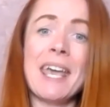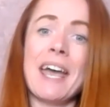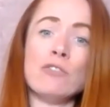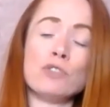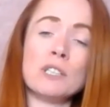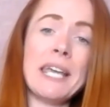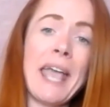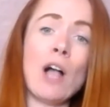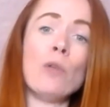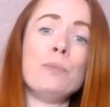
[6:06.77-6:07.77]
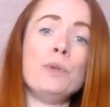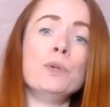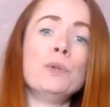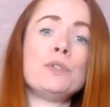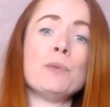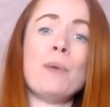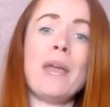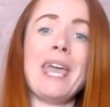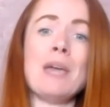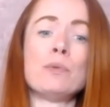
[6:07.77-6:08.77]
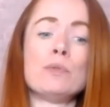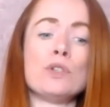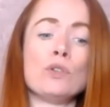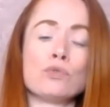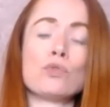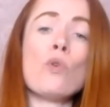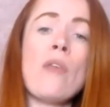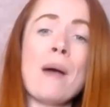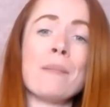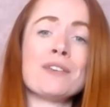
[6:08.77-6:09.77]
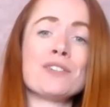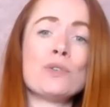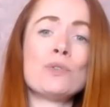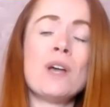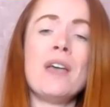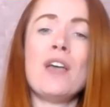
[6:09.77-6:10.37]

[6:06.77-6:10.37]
and really help you to be able to grow that muscle,